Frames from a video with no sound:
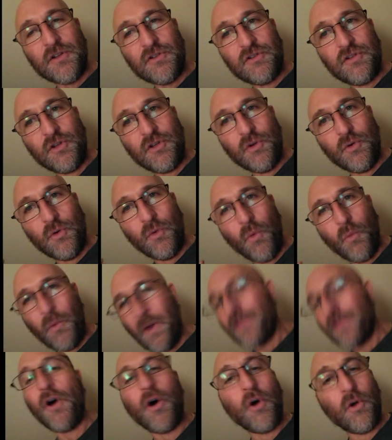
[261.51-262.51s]
to
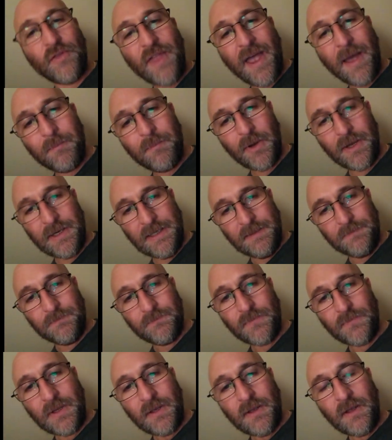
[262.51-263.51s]
withhold that money?
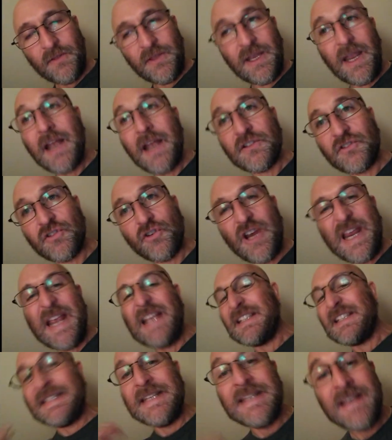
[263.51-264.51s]
The answer
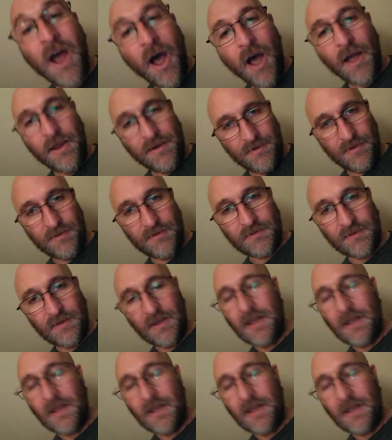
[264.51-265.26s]
is none.